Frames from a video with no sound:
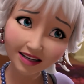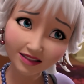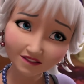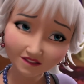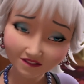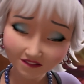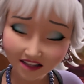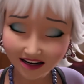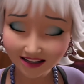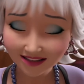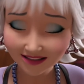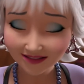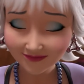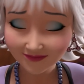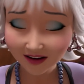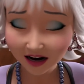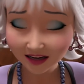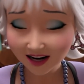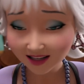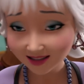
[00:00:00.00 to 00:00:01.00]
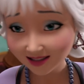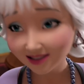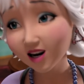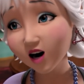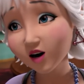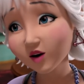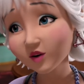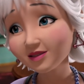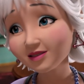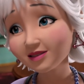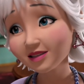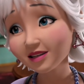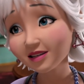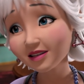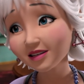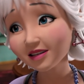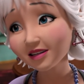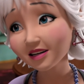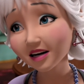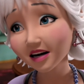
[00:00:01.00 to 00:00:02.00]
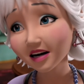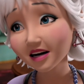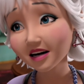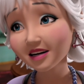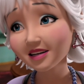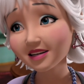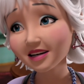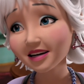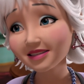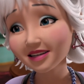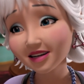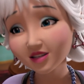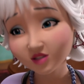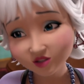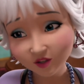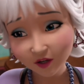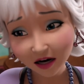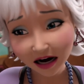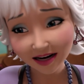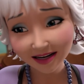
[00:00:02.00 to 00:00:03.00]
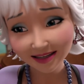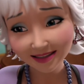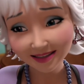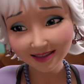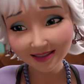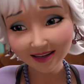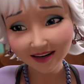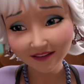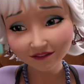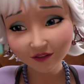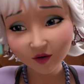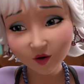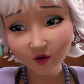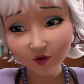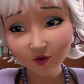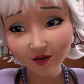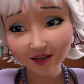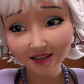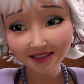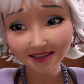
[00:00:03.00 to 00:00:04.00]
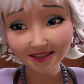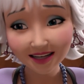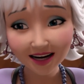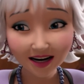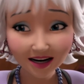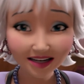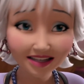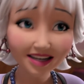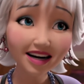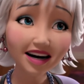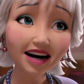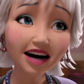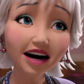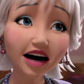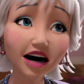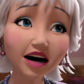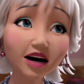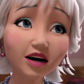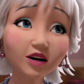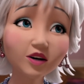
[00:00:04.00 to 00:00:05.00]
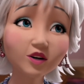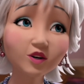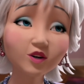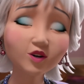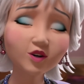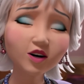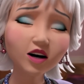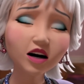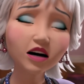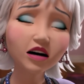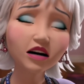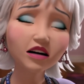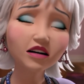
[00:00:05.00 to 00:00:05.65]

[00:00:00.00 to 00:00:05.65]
can fade, but they don't. Cause the trace of you is still here.